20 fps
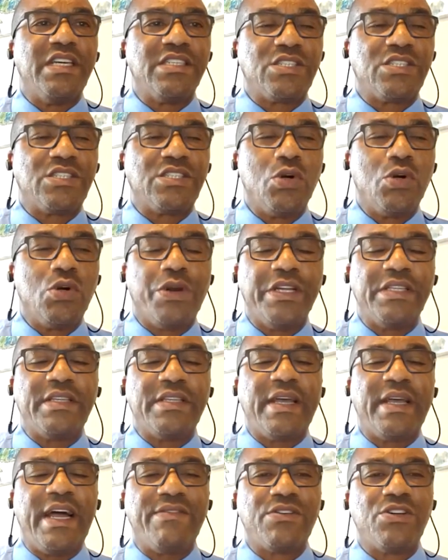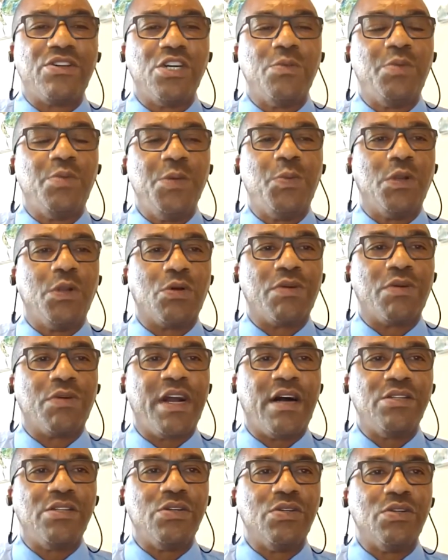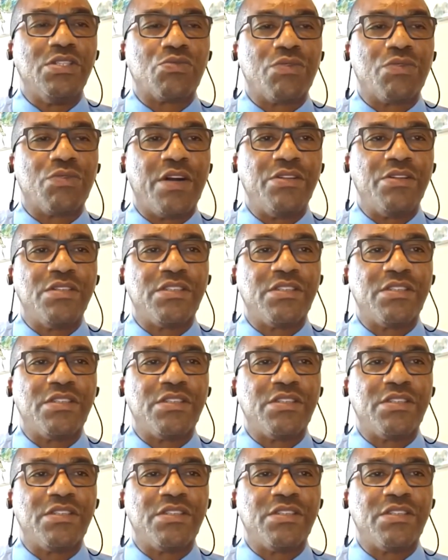it's so great to have good people around you and surround